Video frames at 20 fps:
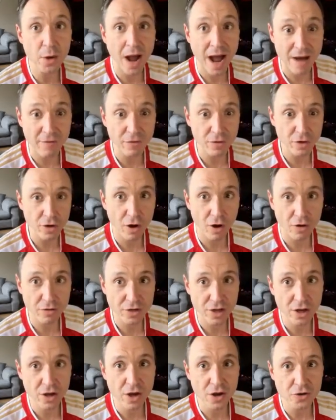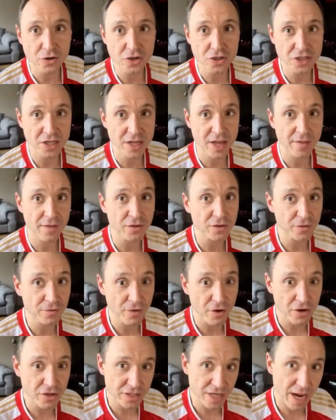have unlocked just to get those
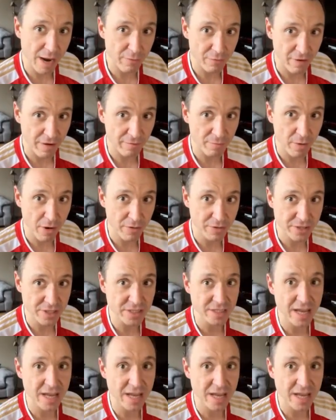first time craft bonuses,